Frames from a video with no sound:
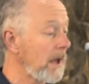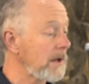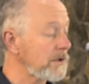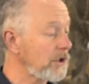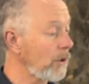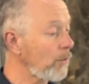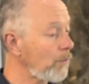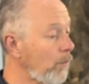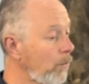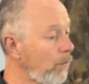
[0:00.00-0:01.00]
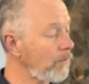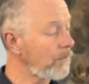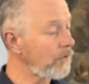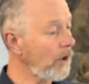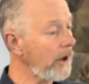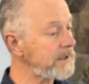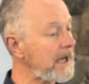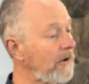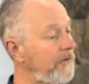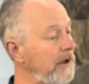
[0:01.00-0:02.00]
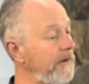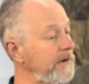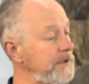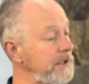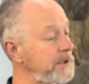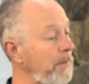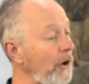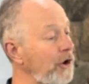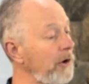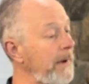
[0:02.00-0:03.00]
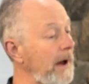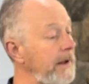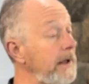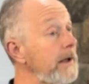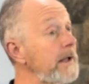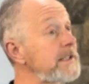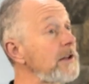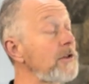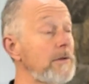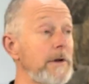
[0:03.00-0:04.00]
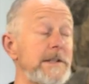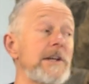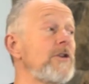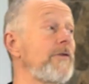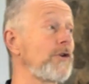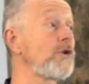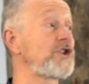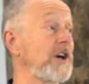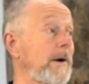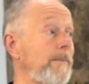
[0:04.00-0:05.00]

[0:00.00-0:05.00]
So notice how forgiveness is spoken about here. It's in the future.